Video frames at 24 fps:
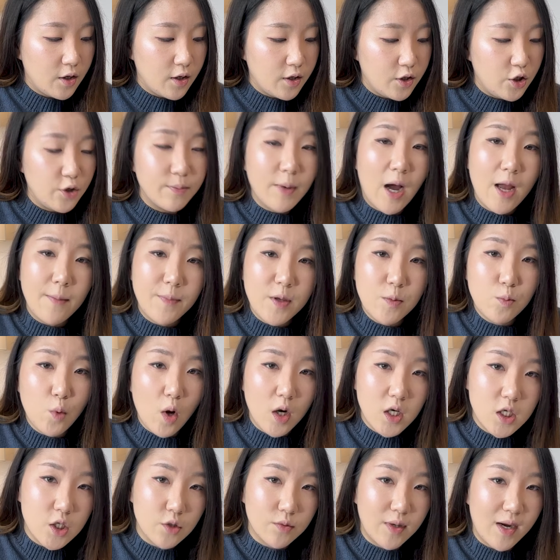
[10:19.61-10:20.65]
You might be
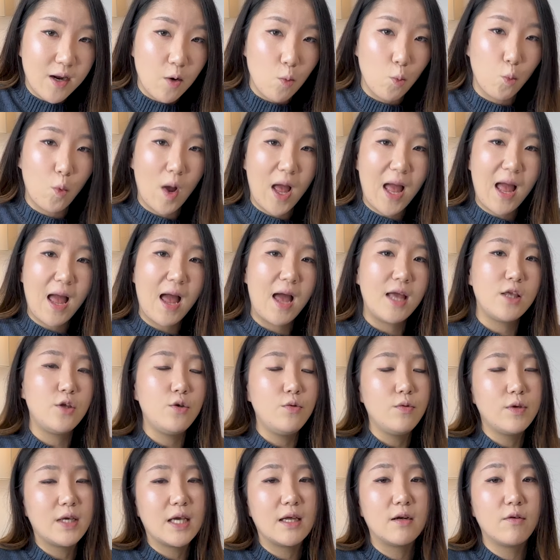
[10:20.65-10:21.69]
wondering where
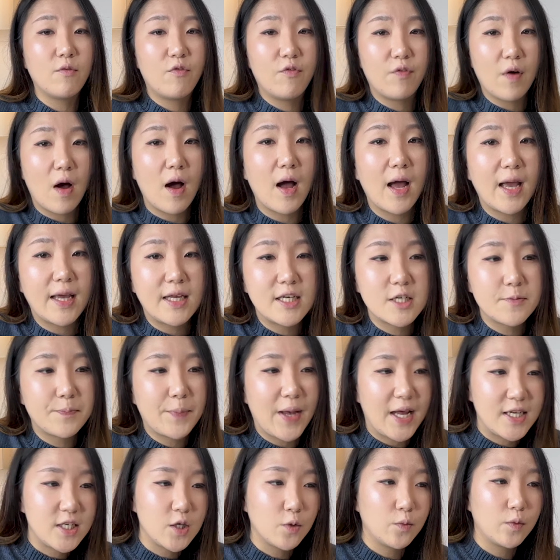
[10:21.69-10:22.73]
you can find
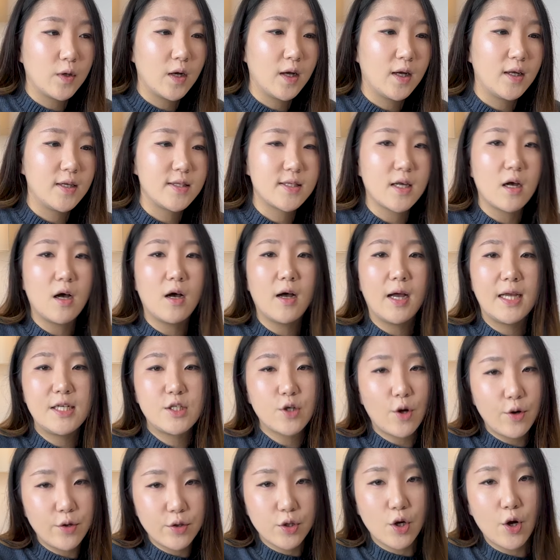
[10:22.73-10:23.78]
better words. Oh, I
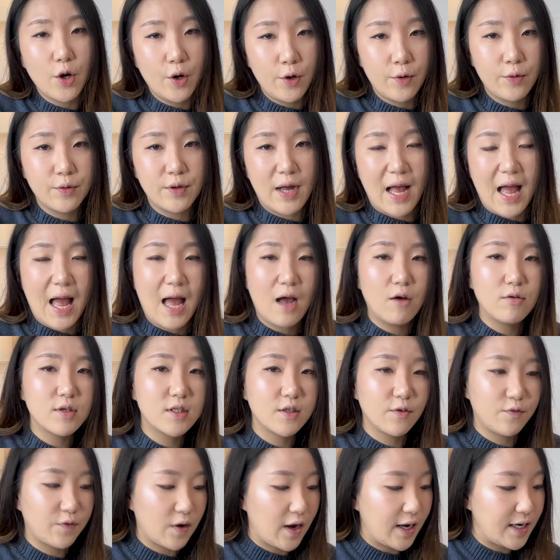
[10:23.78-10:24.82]
don't know how to
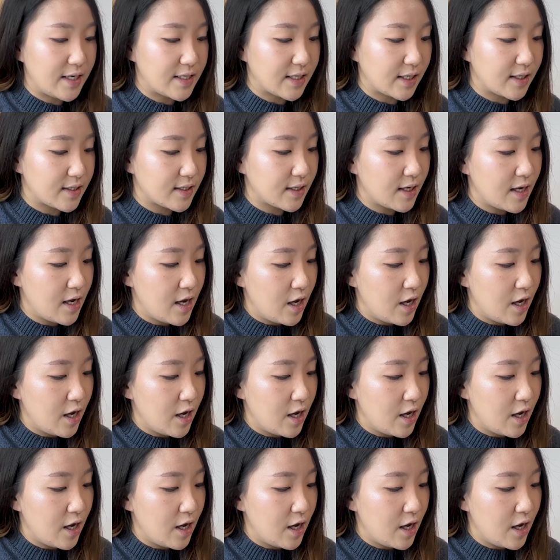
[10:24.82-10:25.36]
find it.